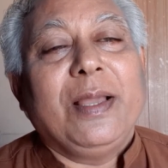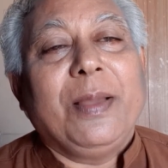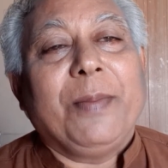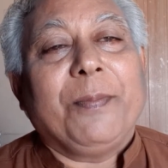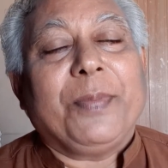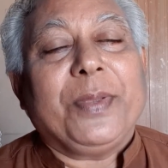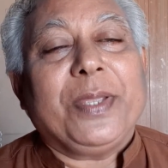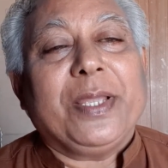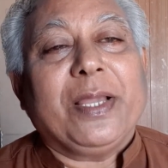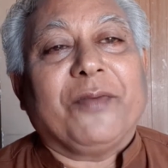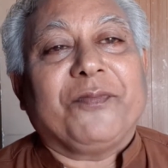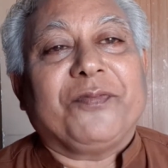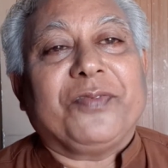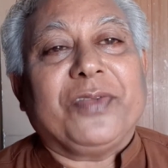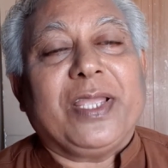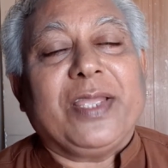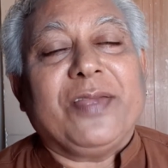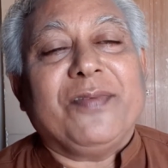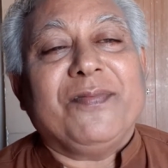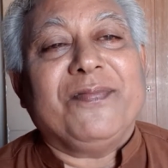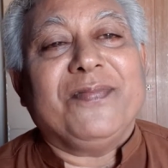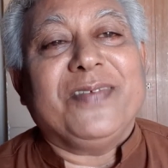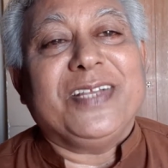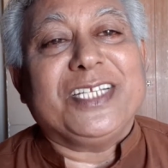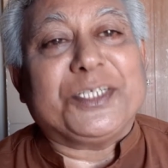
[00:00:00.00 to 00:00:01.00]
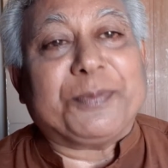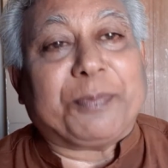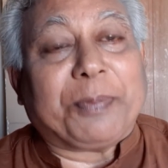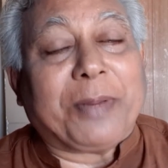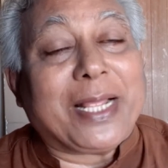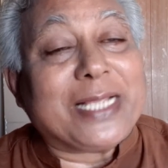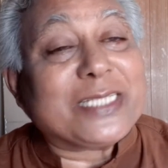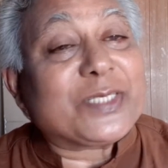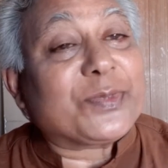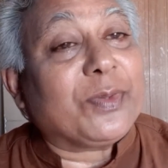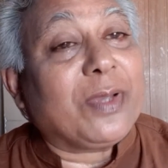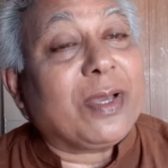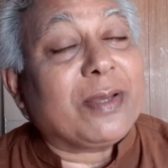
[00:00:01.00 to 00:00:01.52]
P of E in which
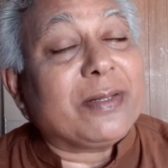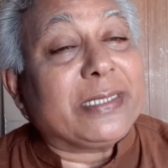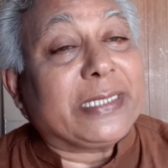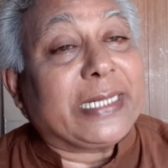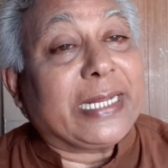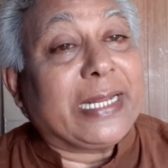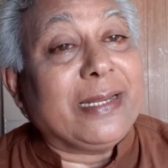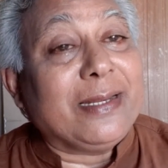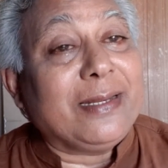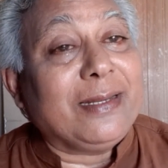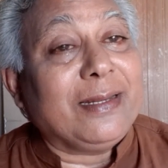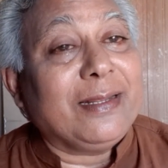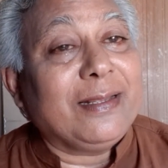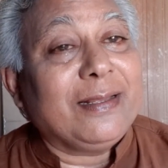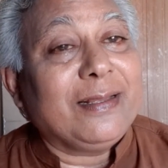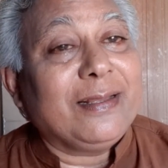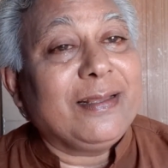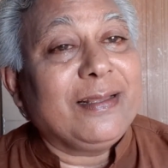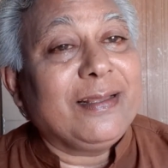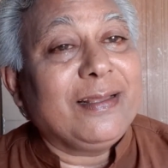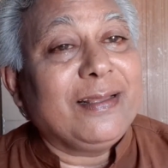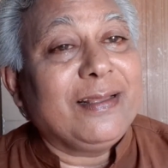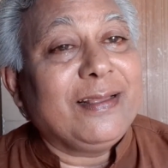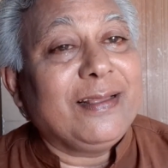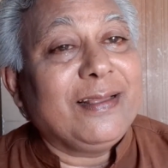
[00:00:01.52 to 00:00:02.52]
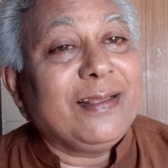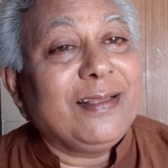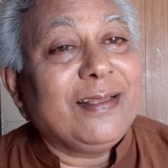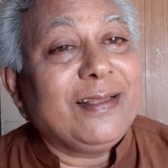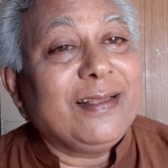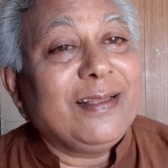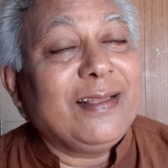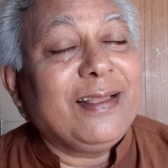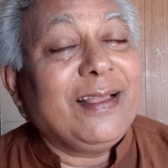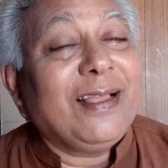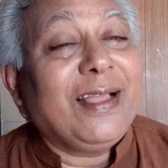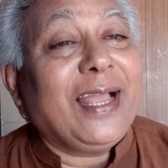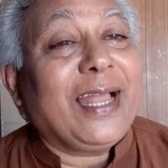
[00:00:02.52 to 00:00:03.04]
place we have written?
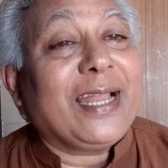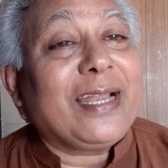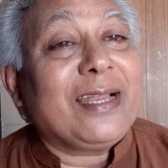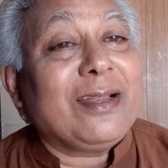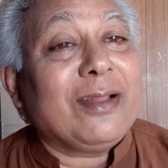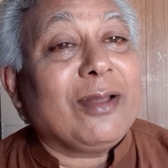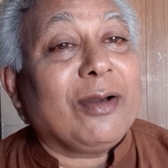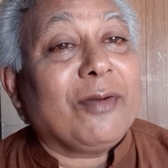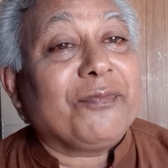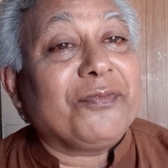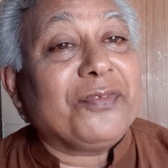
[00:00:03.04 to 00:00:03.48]
N of